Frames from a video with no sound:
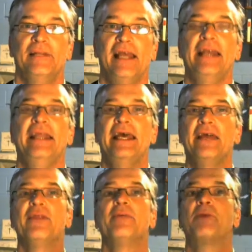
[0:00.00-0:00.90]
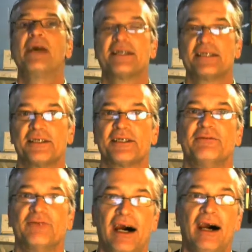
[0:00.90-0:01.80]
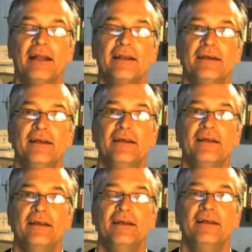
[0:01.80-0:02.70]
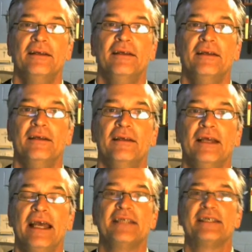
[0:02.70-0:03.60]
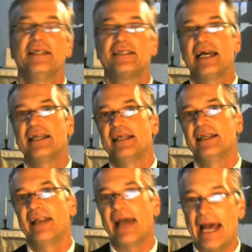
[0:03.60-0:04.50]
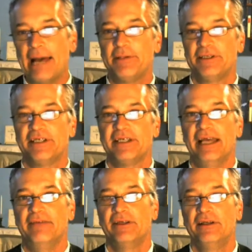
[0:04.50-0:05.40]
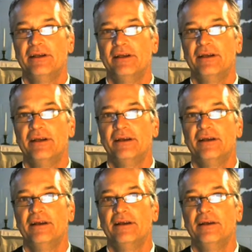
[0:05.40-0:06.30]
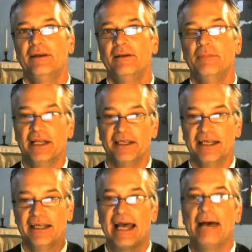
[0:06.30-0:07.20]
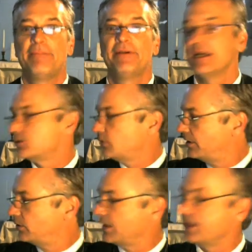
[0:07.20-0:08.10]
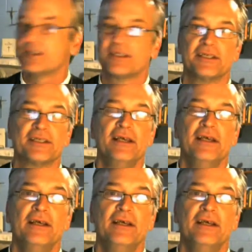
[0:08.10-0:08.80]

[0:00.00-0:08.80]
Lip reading: and in the presence of God. And since that didn't happen to David, but it did happen as we are witnesses,